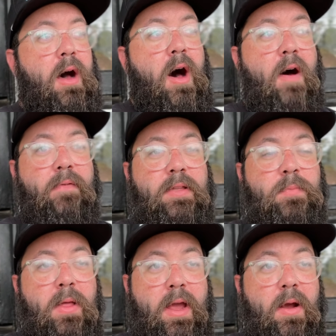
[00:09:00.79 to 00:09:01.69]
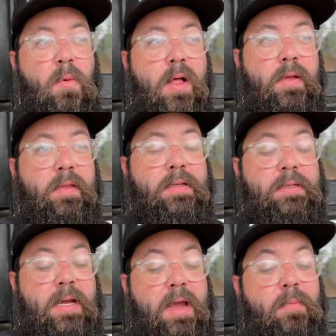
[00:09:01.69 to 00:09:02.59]
Offense playing well in this
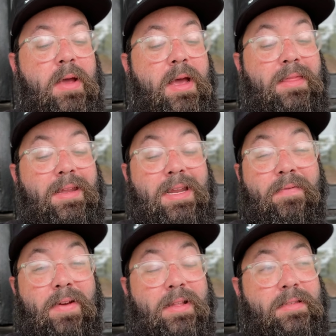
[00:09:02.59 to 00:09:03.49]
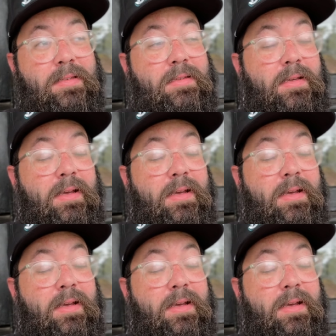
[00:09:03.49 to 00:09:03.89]
game. The defense,